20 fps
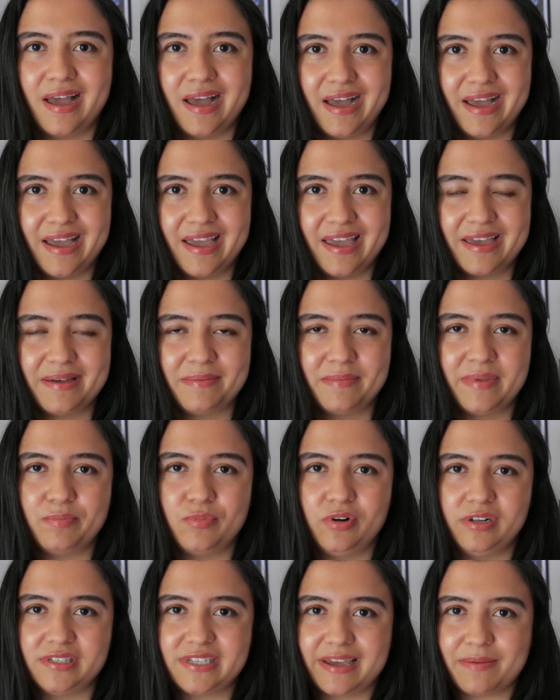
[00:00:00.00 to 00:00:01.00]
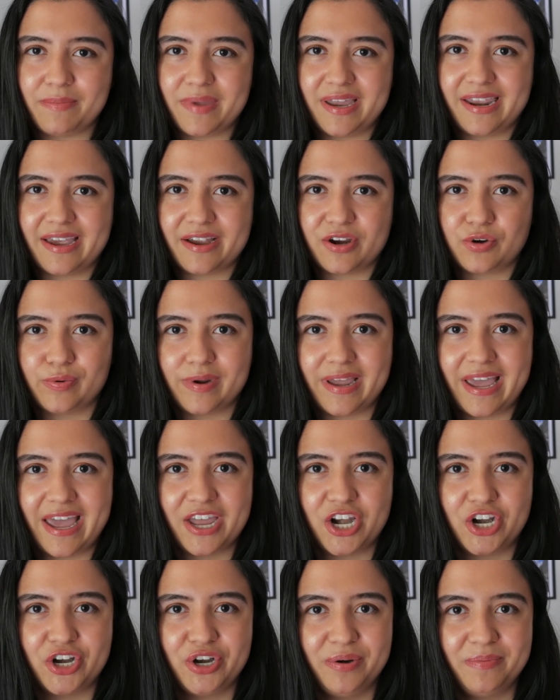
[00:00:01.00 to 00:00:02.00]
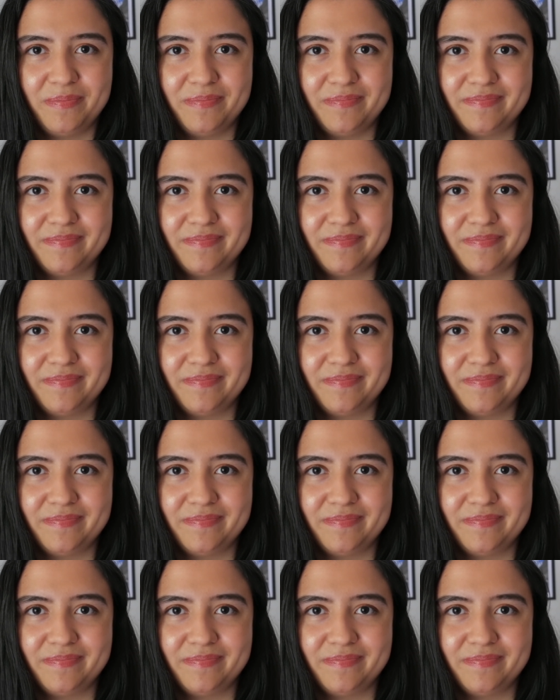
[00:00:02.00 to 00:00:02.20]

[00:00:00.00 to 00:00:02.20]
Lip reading: I am a multimedia creator.